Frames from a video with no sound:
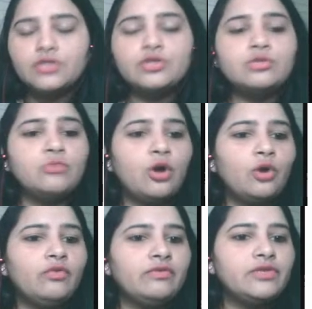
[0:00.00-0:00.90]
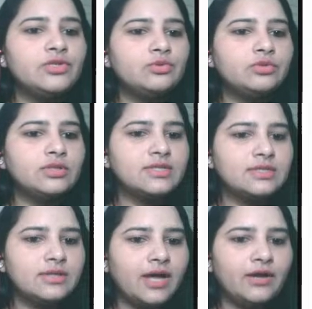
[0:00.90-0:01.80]
So tomorrow we will do
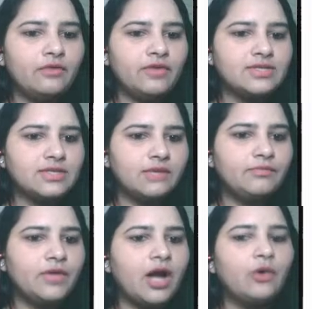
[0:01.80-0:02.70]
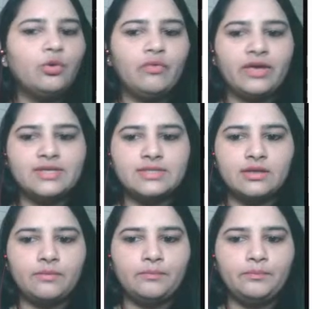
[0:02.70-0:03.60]
this kind of essay, the outweigh
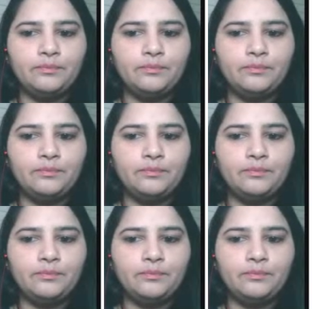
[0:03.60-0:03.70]
essay.